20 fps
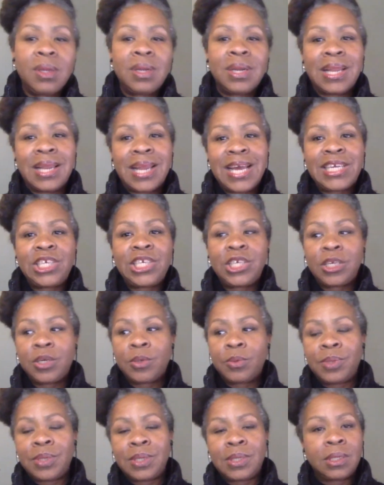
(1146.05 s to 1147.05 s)
Now, last year
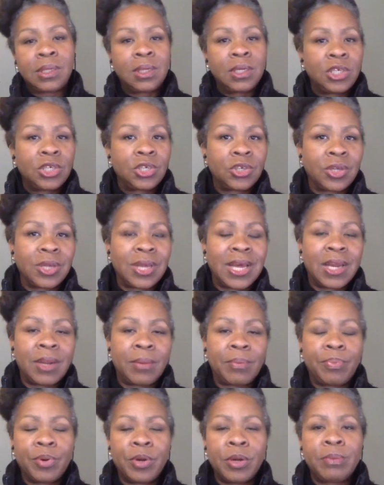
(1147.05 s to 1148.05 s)
we show you how to
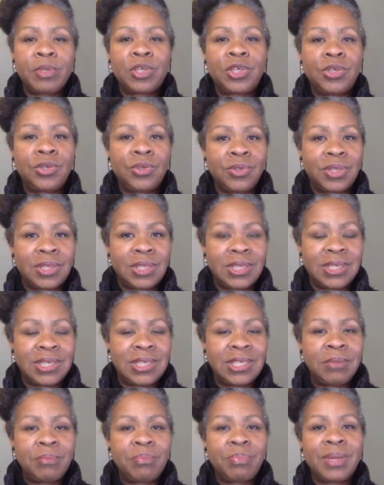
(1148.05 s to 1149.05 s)
pretty much use the
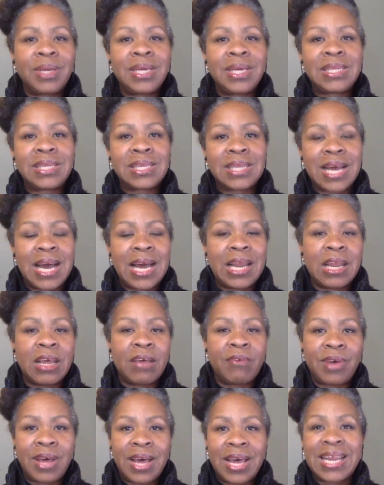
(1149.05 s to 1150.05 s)
templates, the high
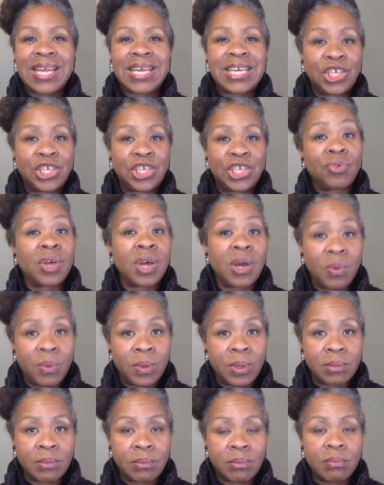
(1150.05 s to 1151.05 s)
level, how to get you
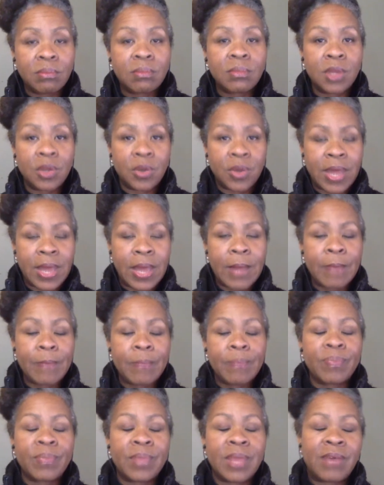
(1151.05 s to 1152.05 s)
going. Okay,
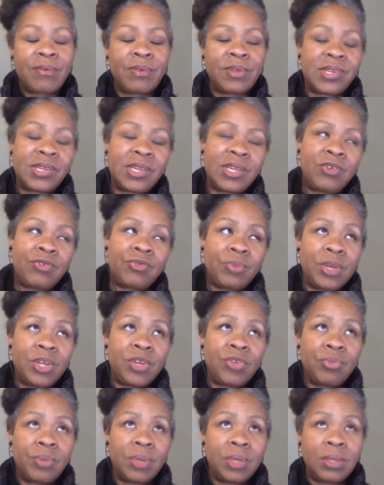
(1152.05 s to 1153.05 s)
that was in
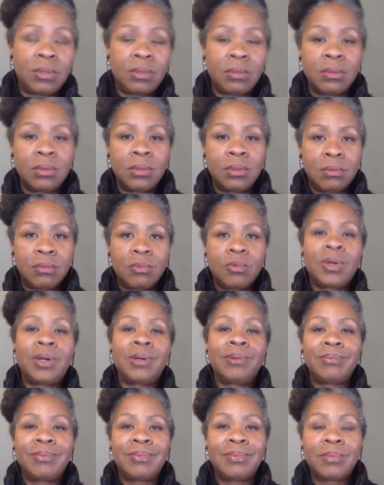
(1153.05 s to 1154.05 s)
2020.
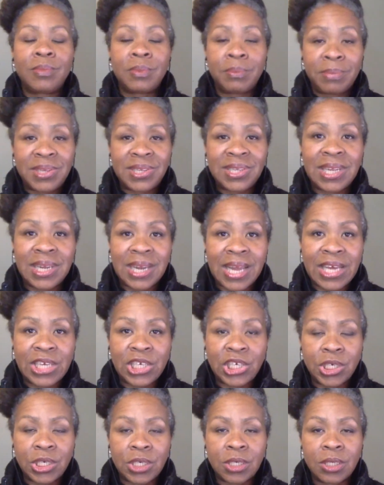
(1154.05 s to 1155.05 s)
Well, I'm gonna say
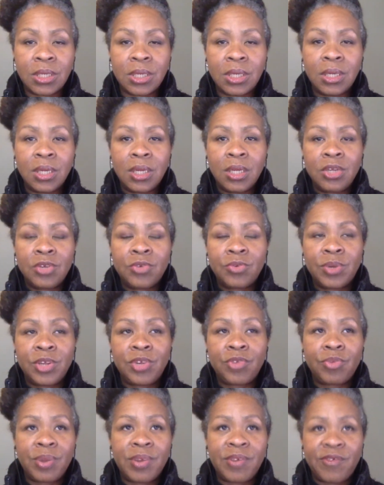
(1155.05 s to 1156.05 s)
last year,
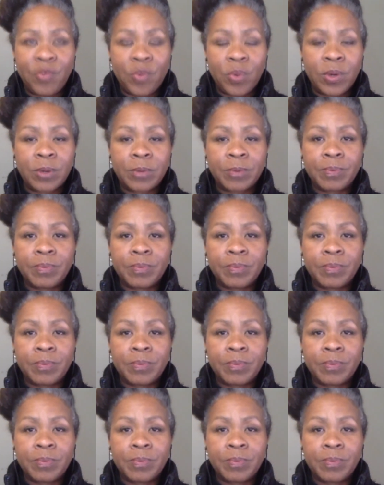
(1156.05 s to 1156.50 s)
2024.